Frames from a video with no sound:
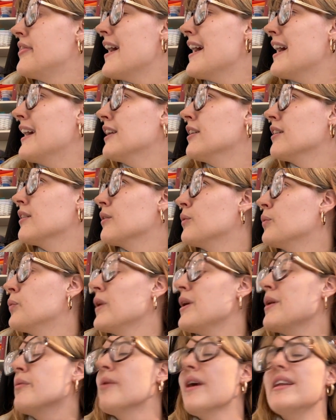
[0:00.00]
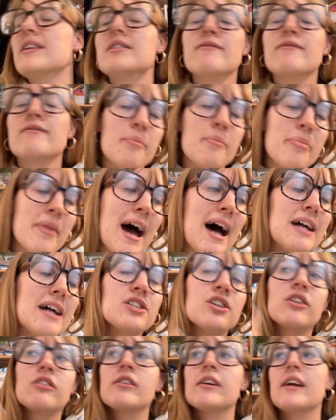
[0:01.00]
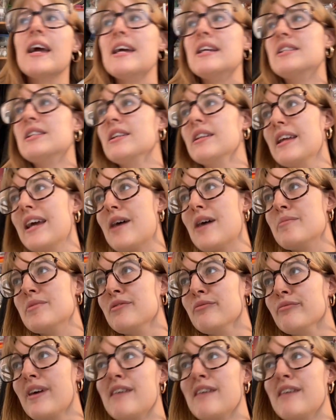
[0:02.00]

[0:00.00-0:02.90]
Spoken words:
then we went from that to creating the Amazon